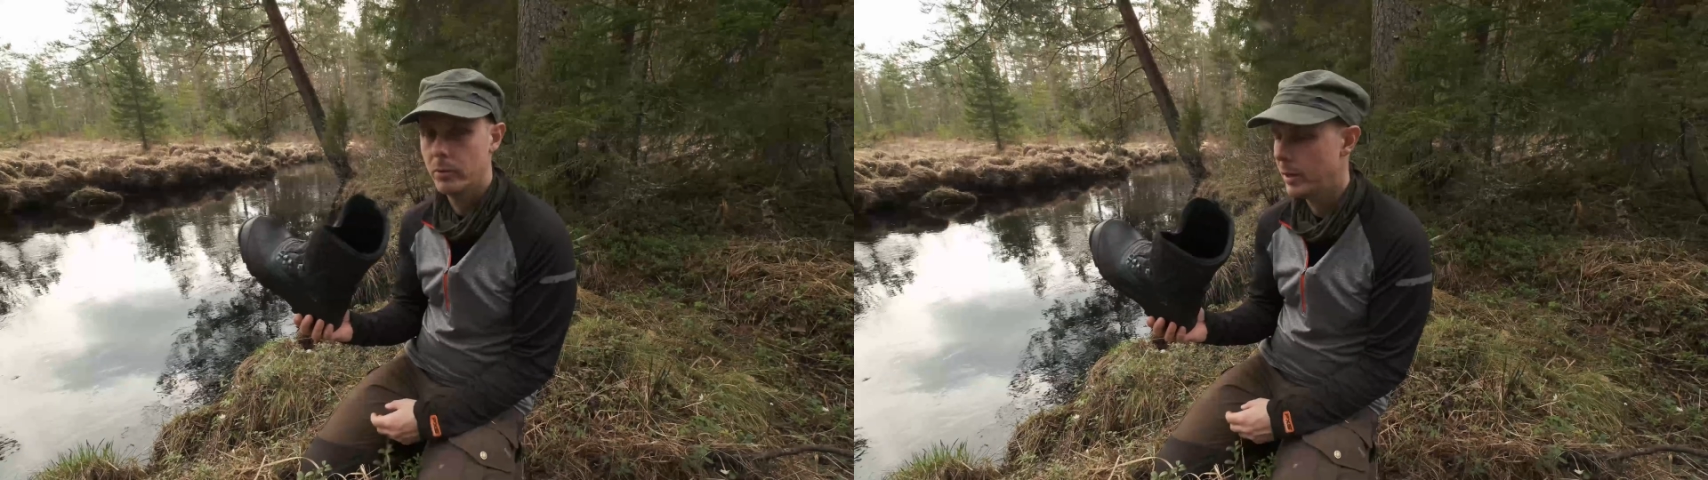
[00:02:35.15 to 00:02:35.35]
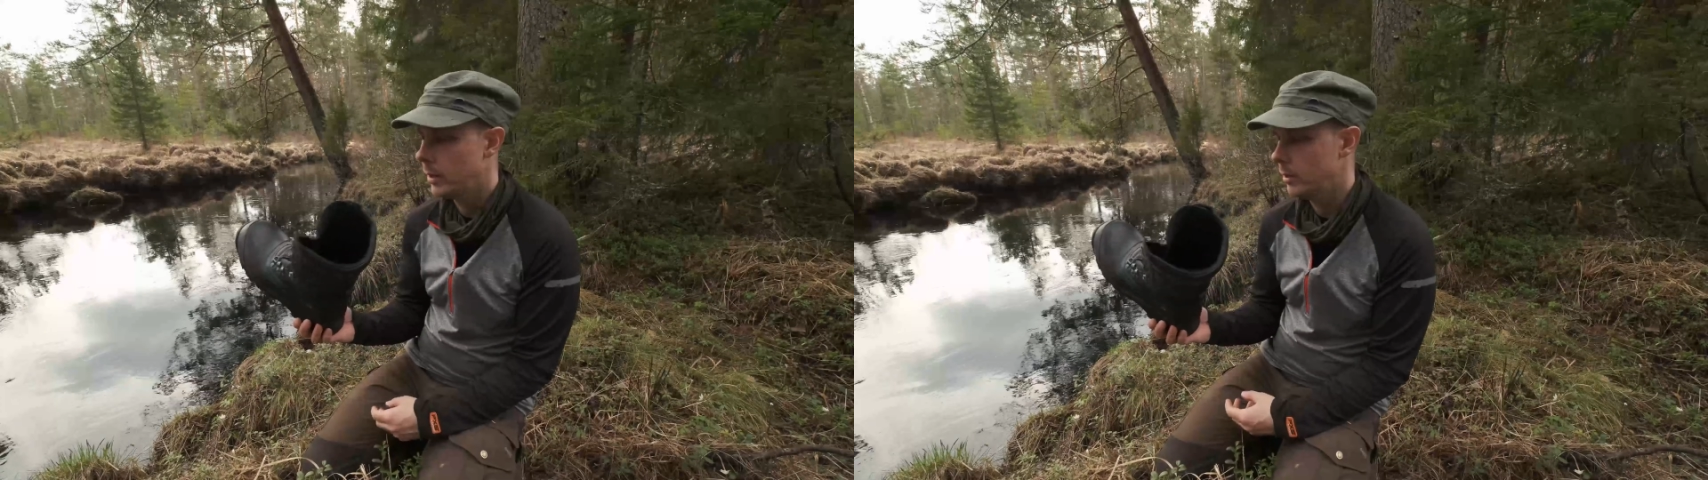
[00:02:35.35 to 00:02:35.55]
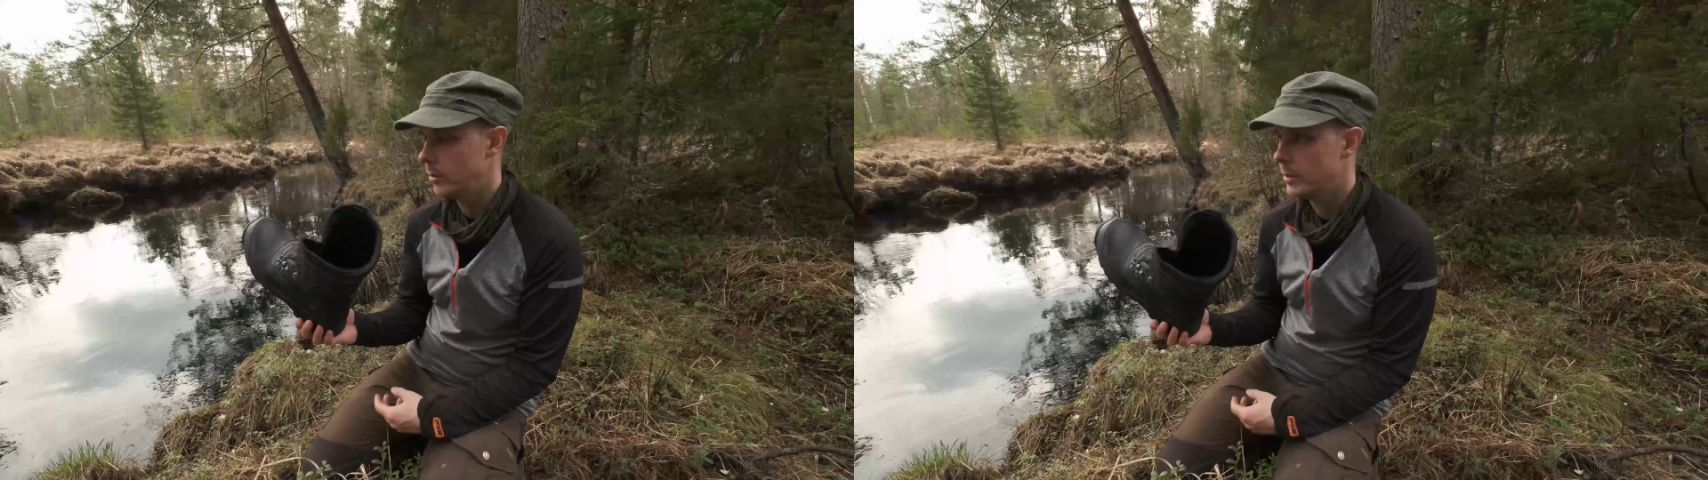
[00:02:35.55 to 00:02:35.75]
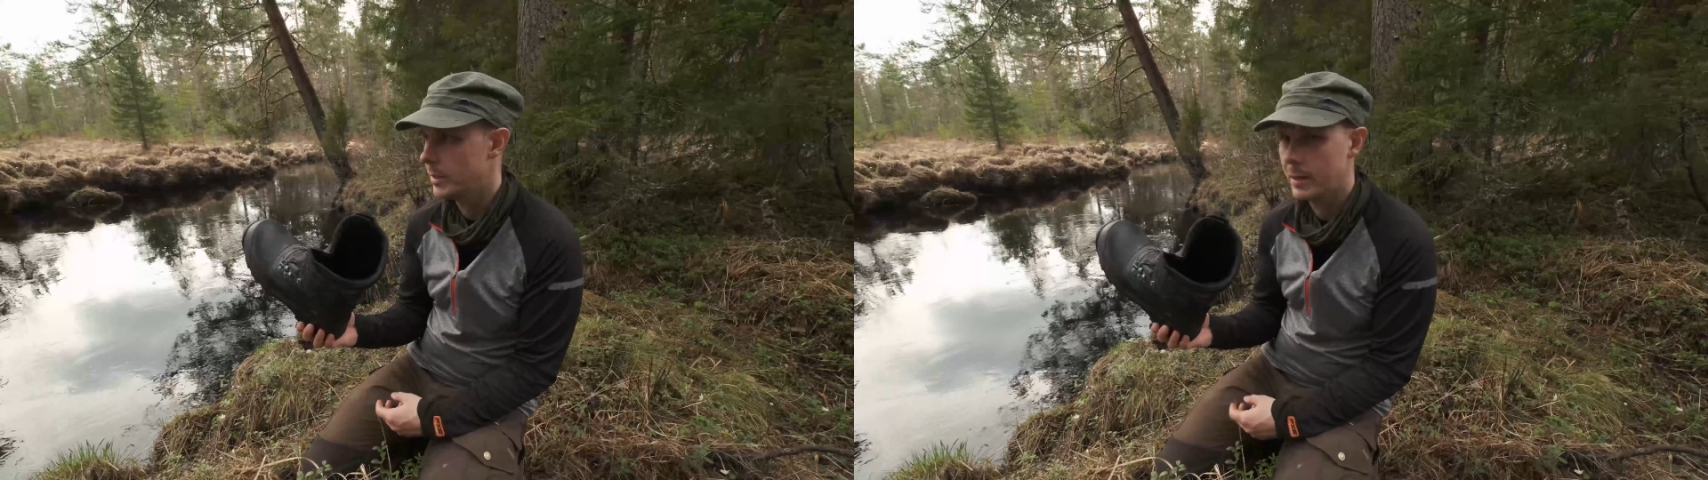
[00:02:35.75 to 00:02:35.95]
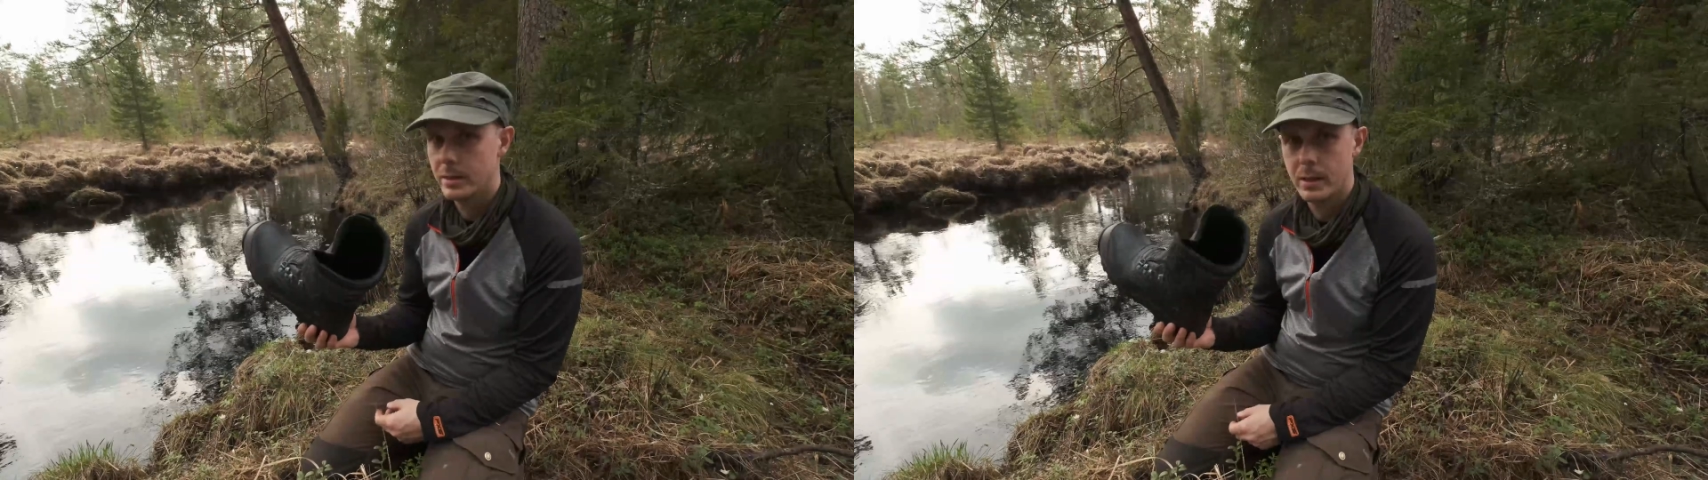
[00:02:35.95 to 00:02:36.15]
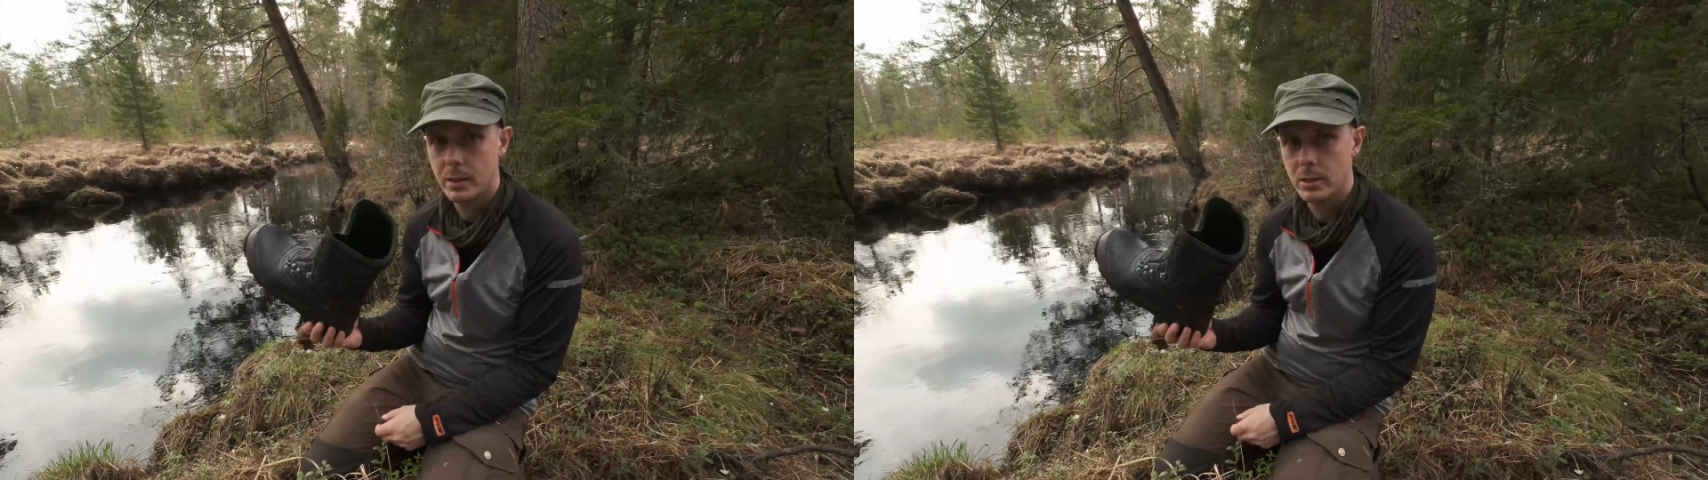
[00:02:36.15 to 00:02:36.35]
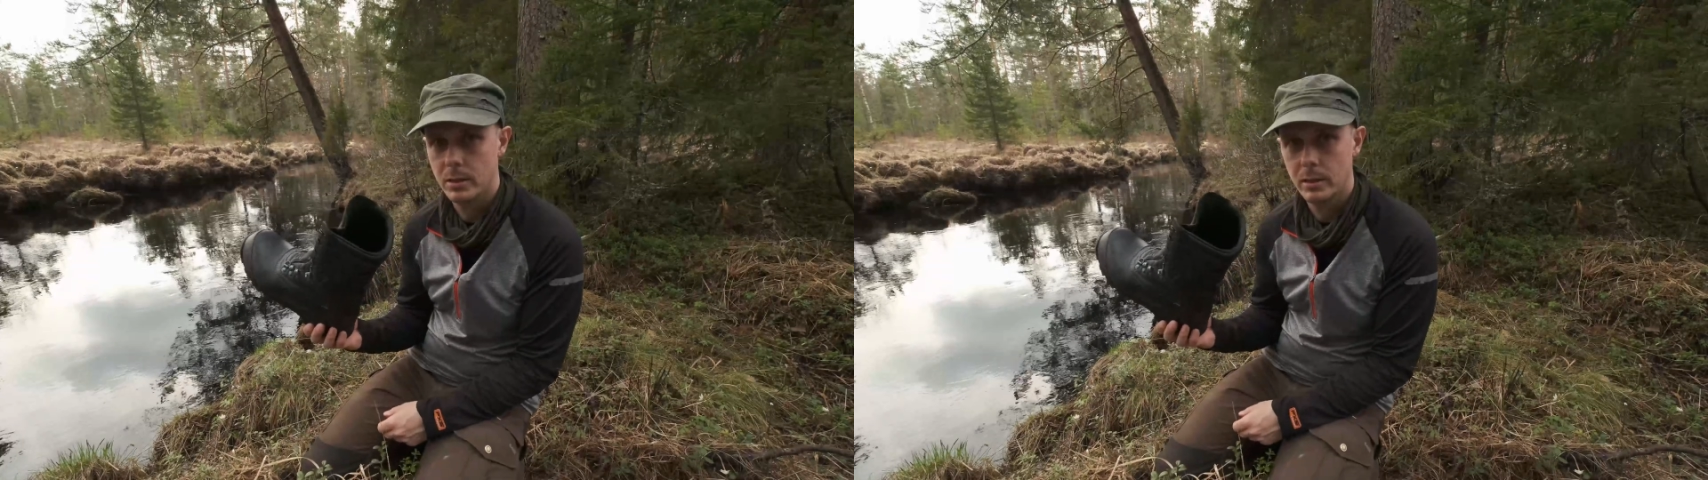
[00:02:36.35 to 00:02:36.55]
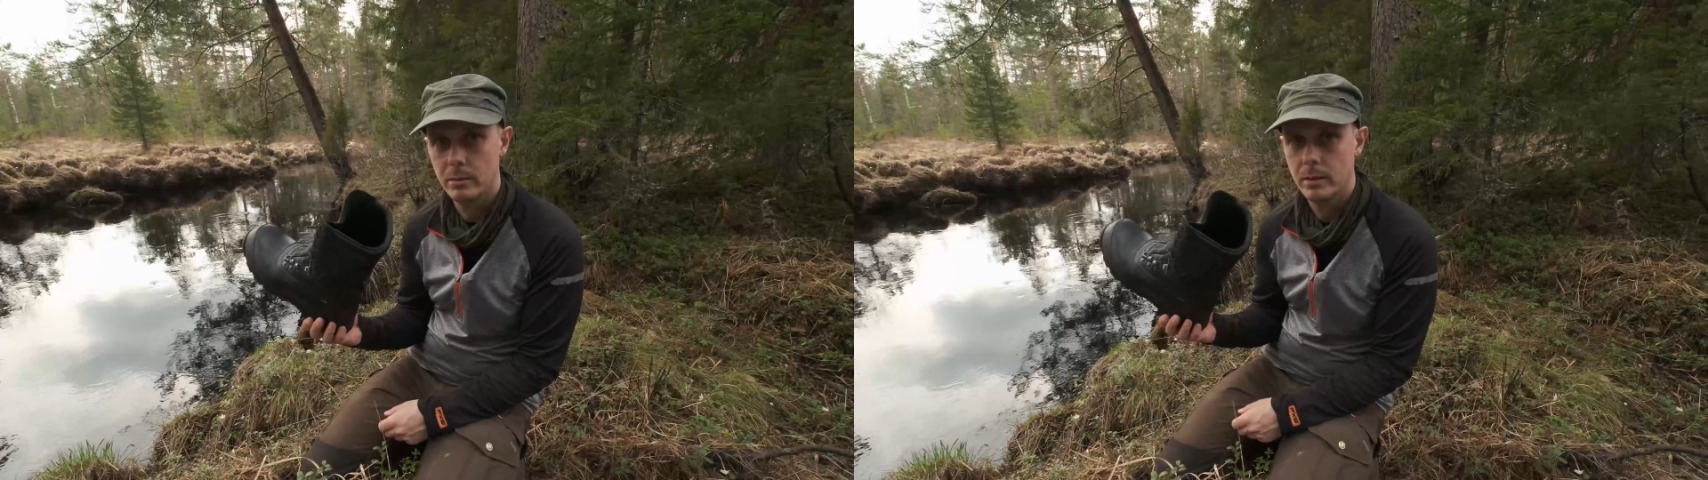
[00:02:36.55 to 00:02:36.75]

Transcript: regular size actually.